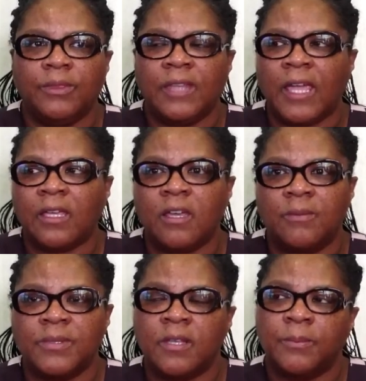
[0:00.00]
that
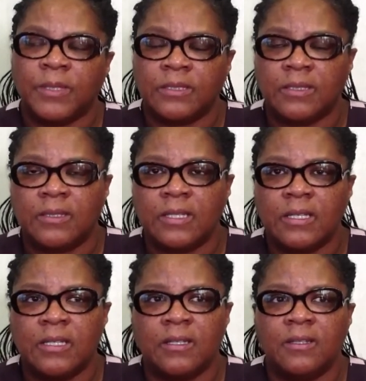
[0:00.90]
comes up in
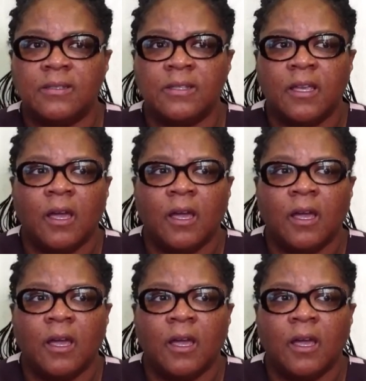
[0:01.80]
disease.